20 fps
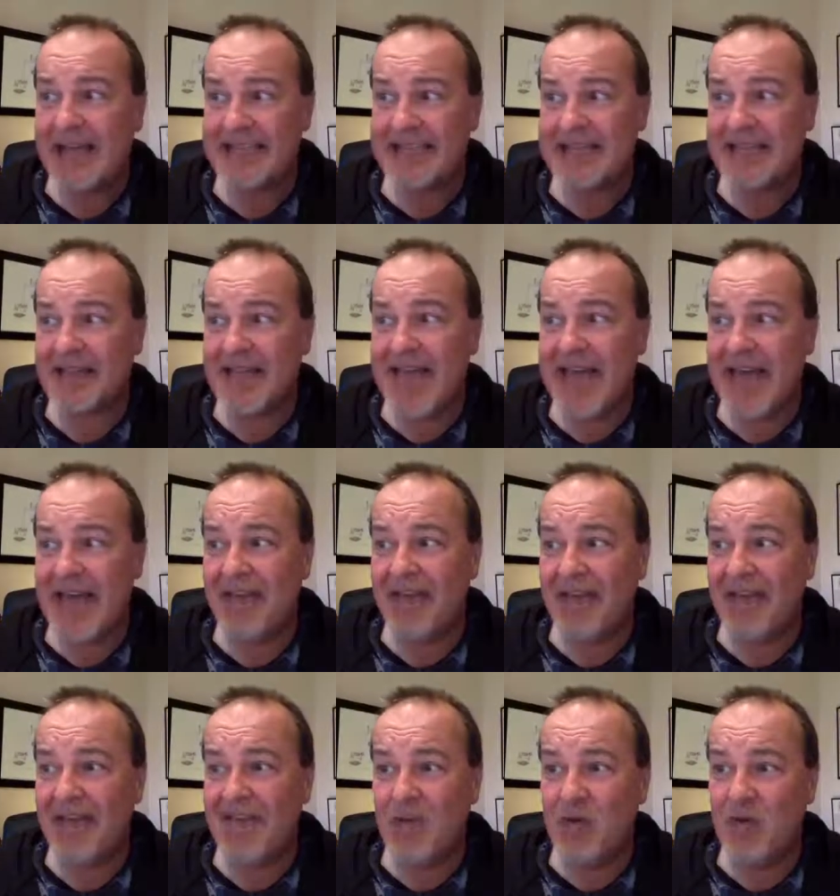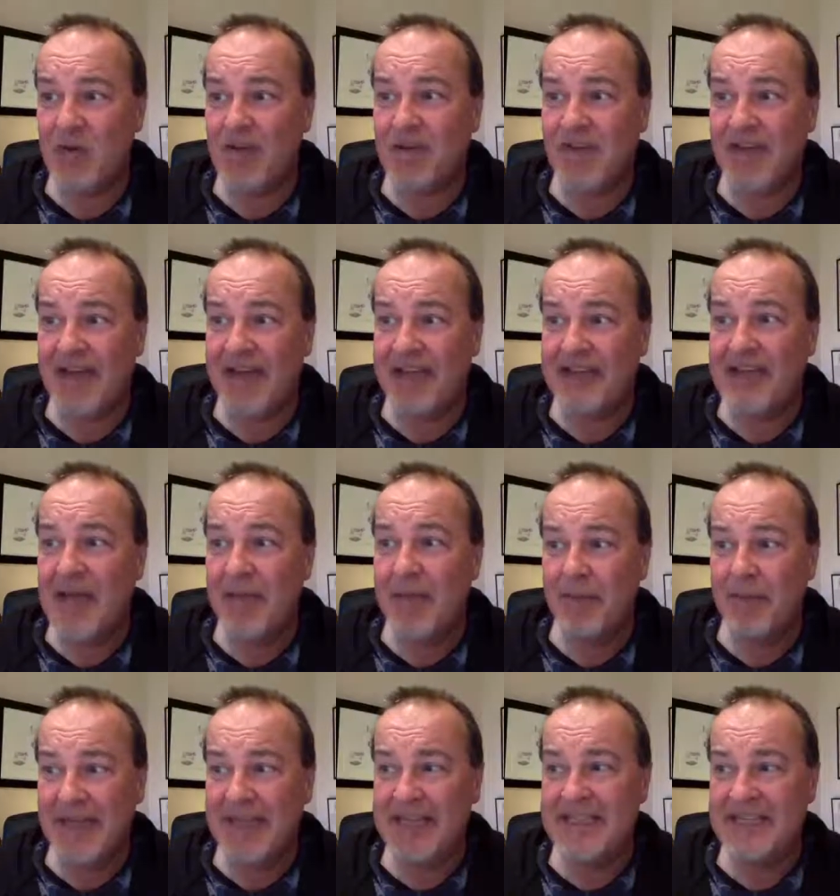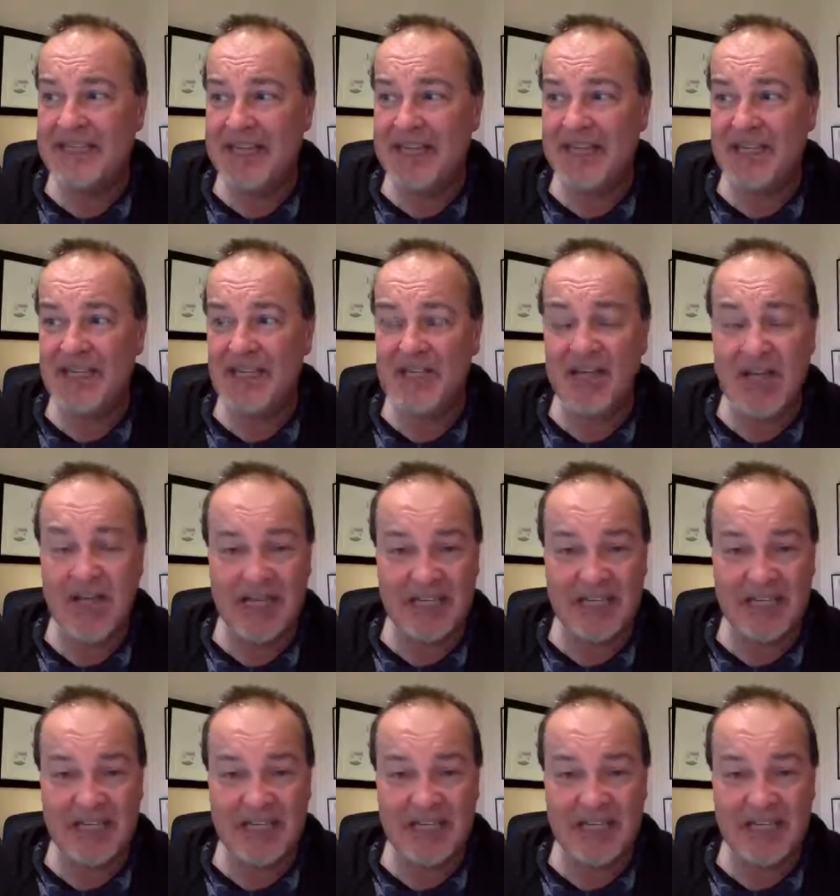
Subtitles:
as the heavily fortified police station